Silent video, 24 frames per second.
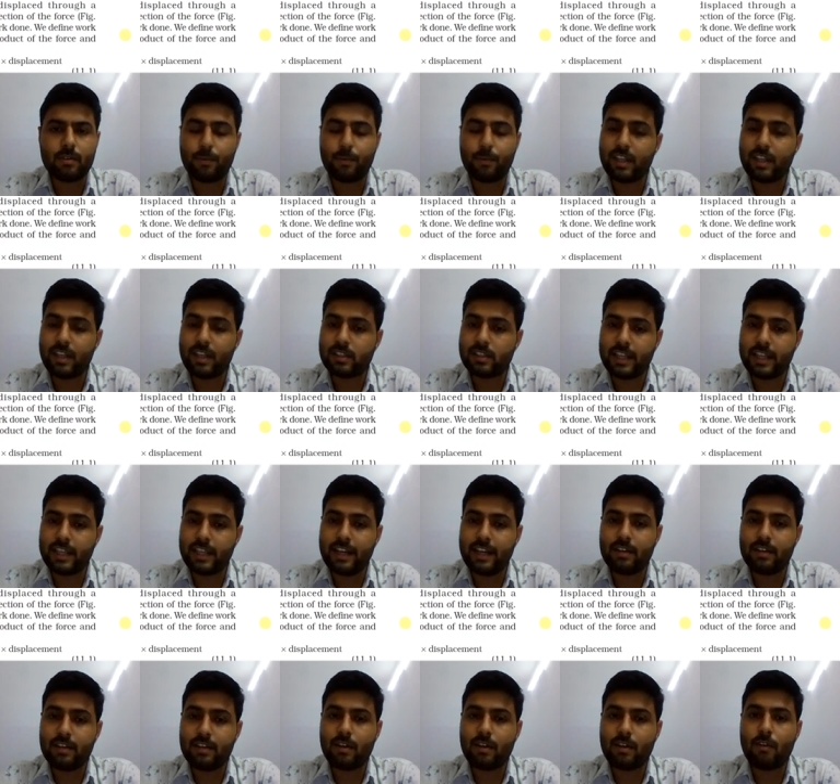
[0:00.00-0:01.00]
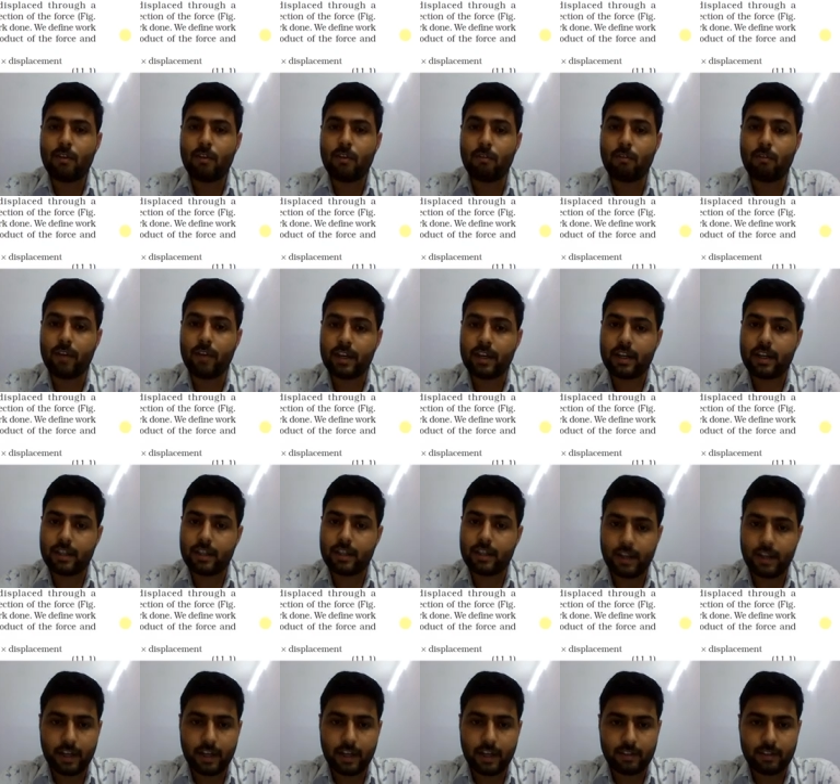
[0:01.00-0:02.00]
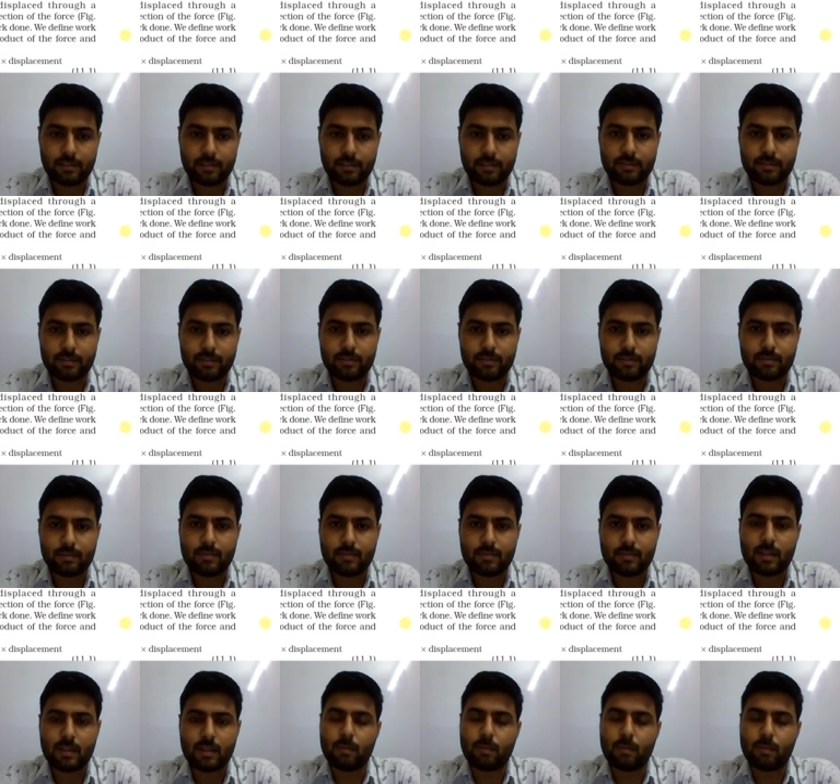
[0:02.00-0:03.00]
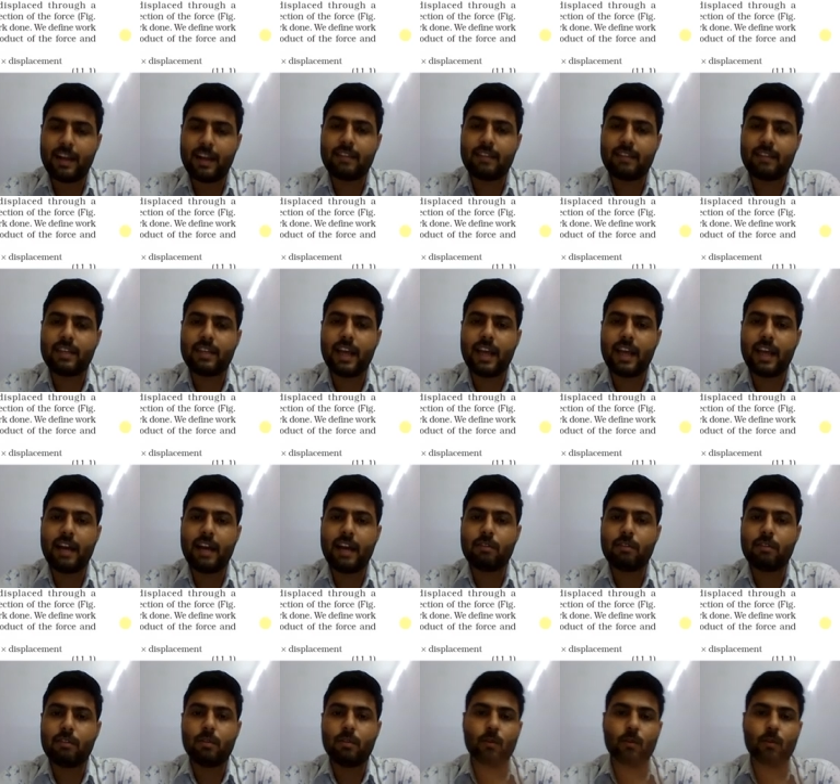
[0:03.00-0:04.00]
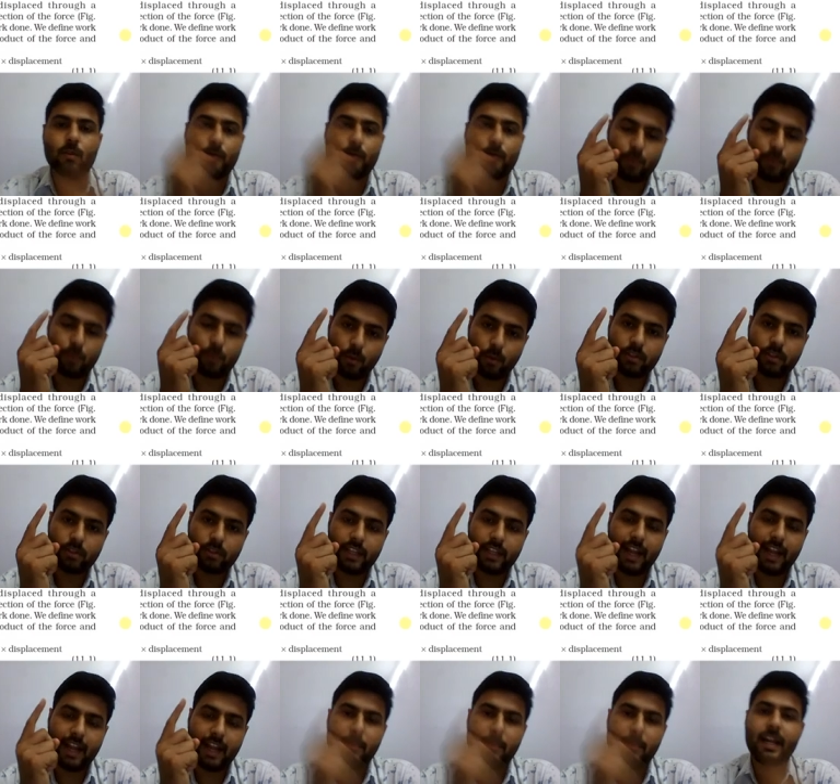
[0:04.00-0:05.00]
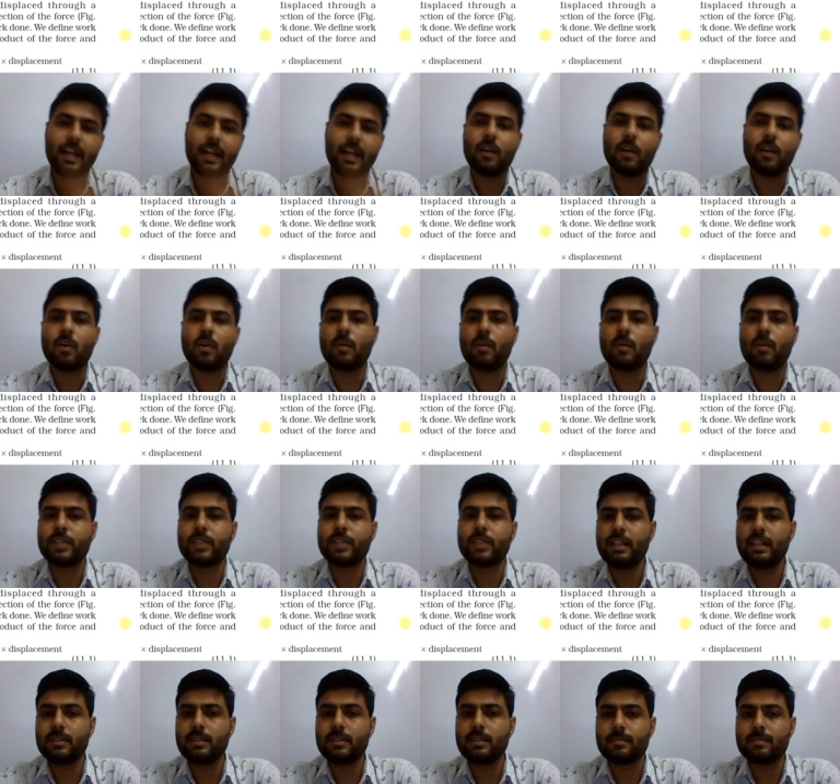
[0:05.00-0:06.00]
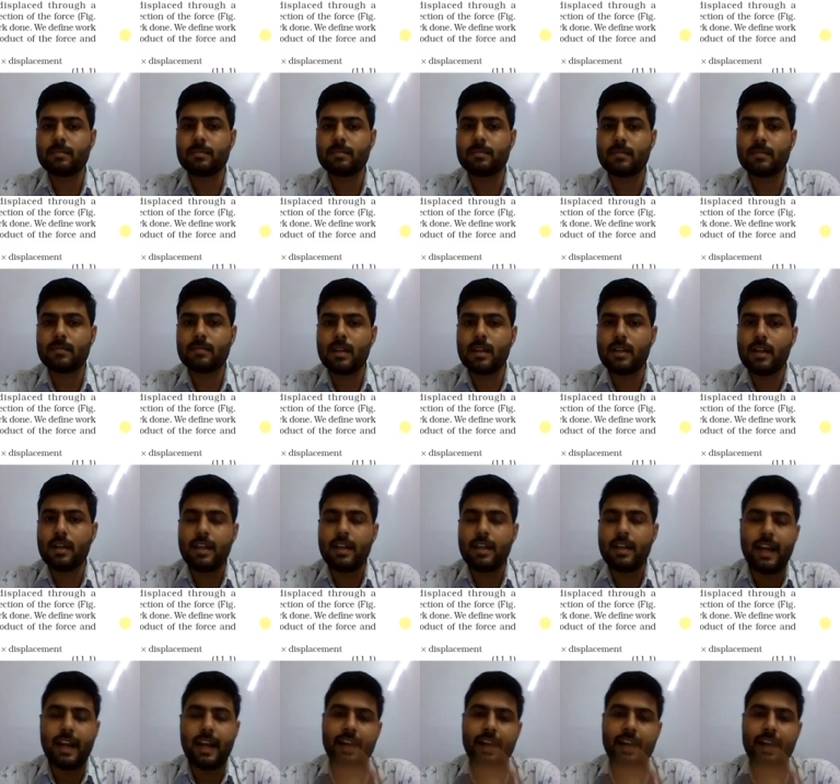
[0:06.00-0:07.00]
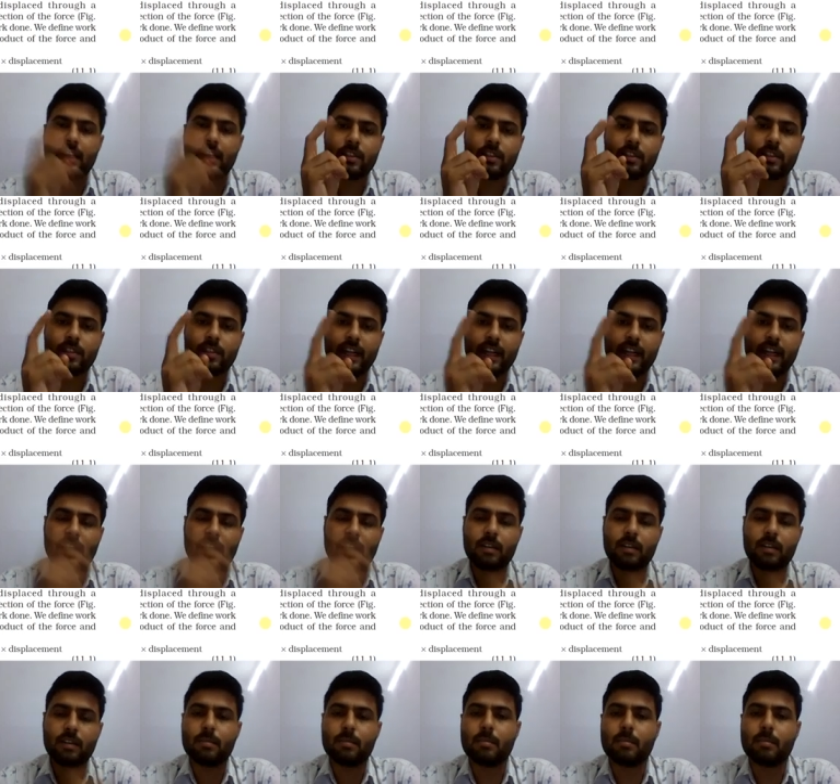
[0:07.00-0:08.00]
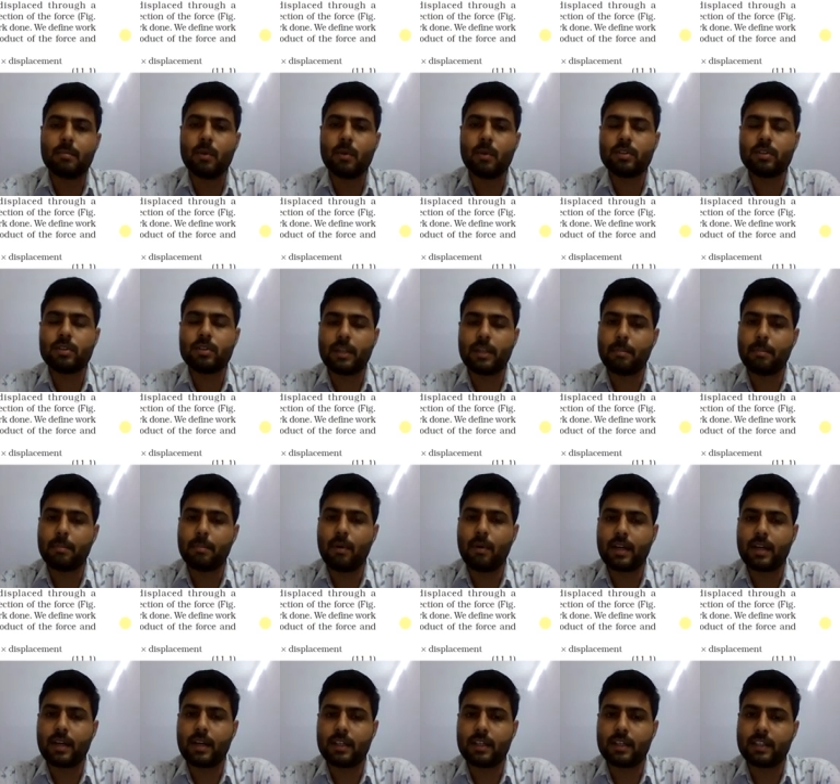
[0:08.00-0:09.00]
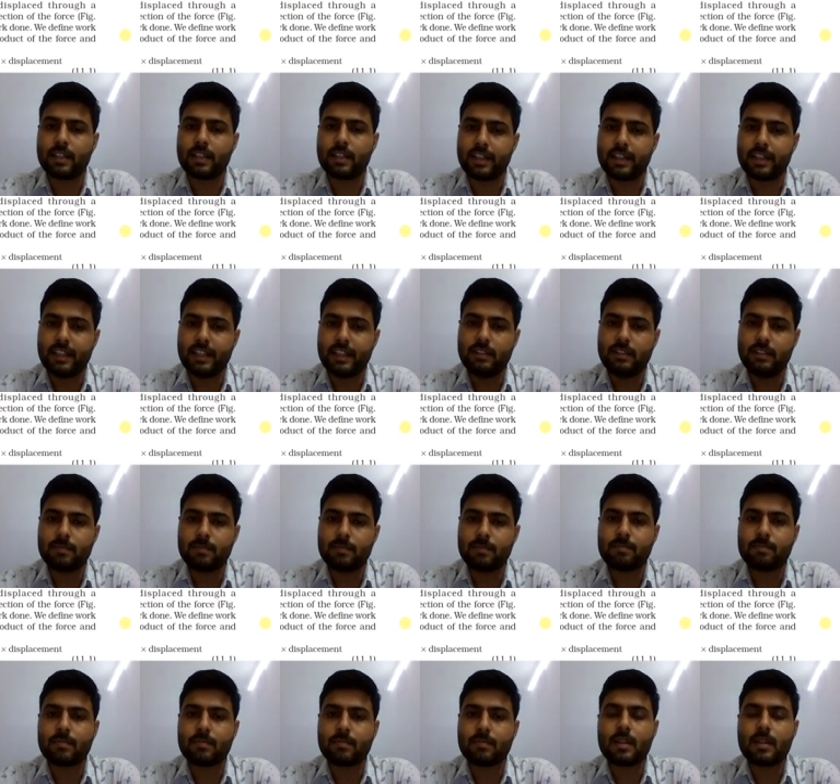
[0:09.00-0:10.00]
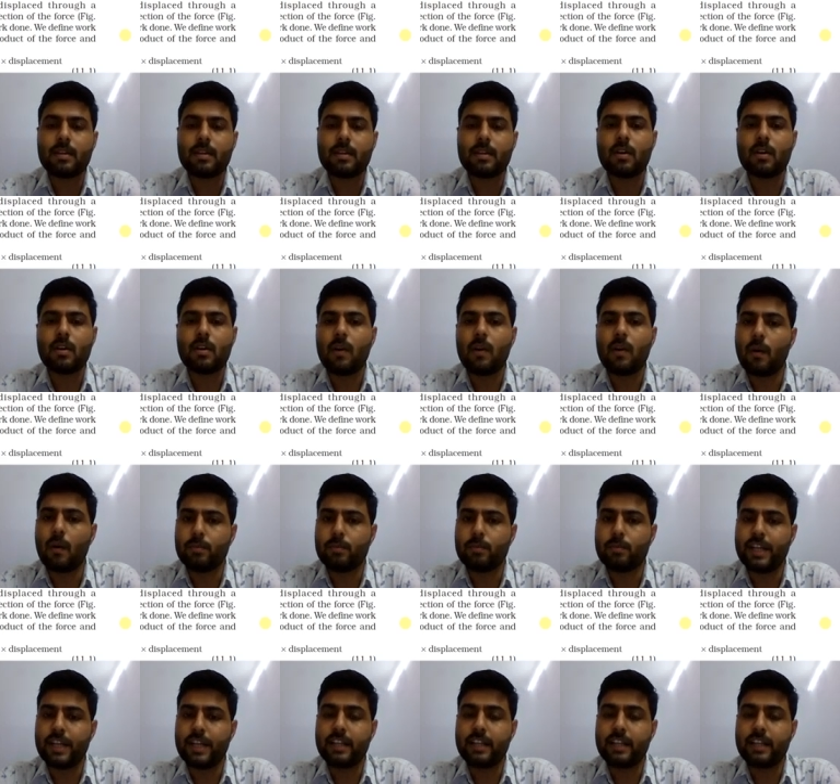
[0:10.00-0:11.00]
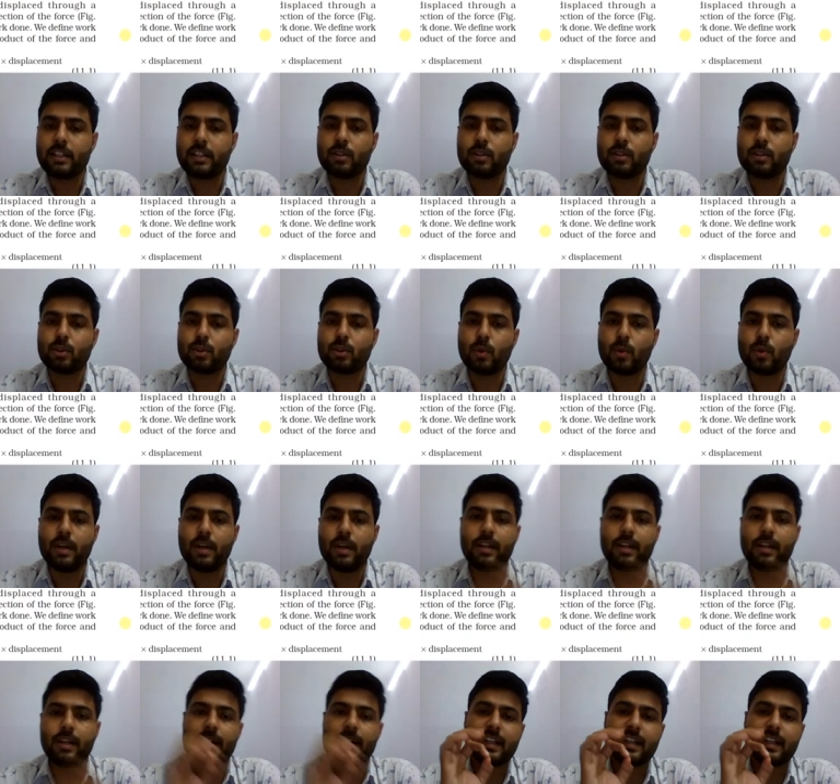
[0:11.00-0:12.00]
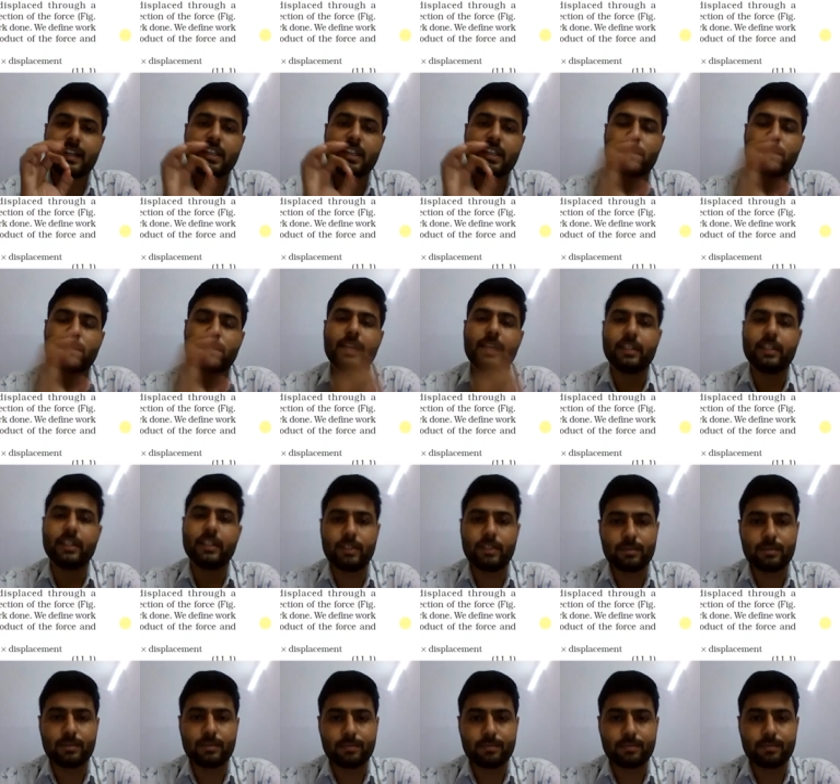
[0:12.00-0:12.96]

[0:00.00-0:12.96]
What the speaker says: we said work done when we have force apply on object, and second most important thing is object should displaced.